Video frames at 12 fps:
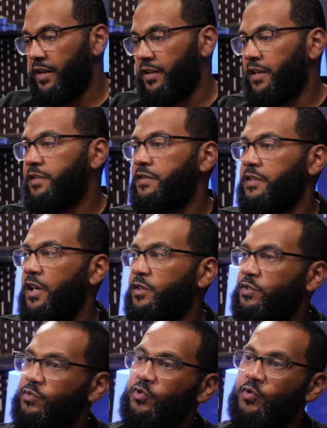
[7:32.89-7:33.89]
let's
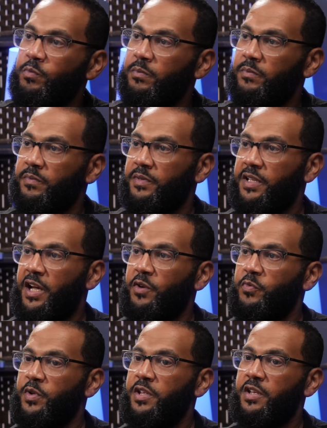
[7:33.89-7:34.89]
assume
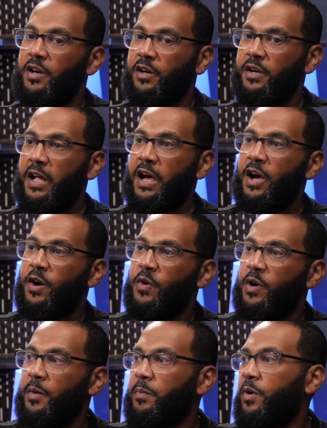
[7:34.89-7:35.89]
that we are
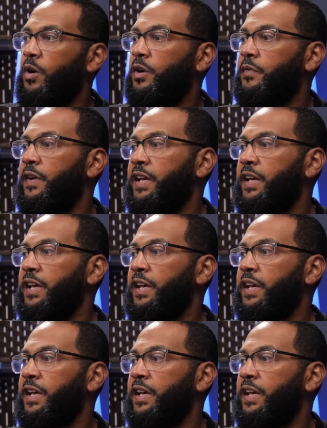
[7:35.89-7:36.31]
now a part of,